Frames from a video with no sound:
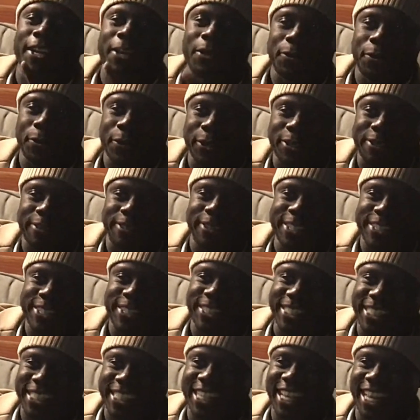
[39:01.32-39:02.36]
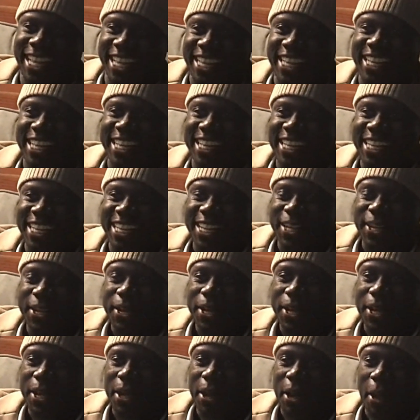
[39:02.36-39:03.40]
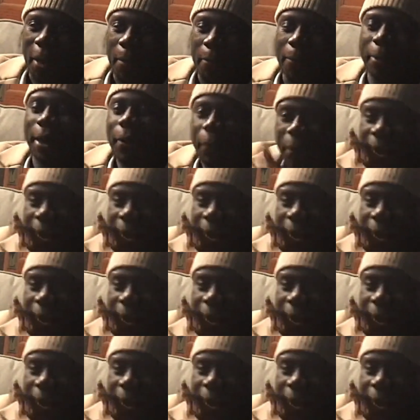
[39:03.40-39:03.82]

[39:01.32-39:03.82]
to use for you today, but